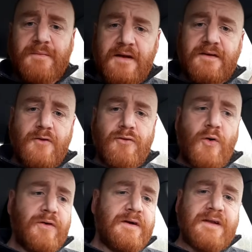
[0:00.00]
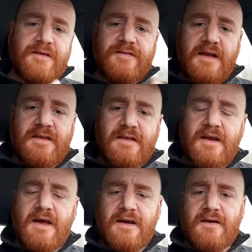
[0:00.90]
typed it, they wrote it, they sent
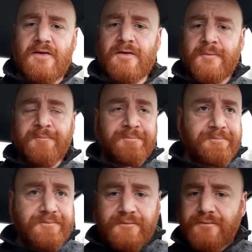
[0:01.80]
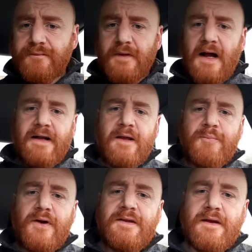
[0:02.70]
it to the editor, and
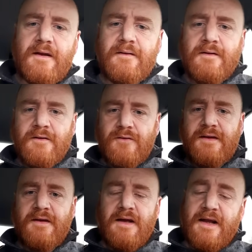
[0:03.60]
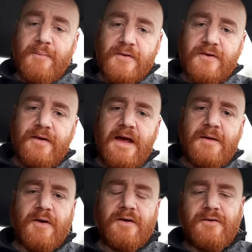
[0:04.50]
they printed it, right? And they put their
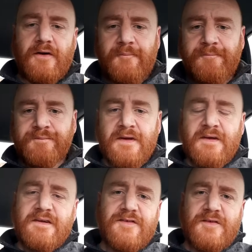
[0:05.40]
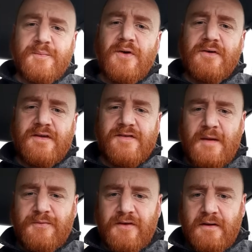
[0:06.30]
name under it. This is pure
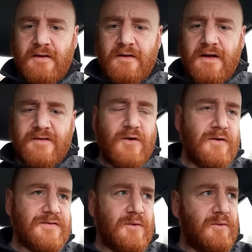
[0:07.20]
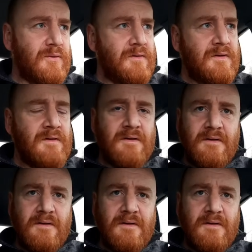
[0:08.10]
deception. It's also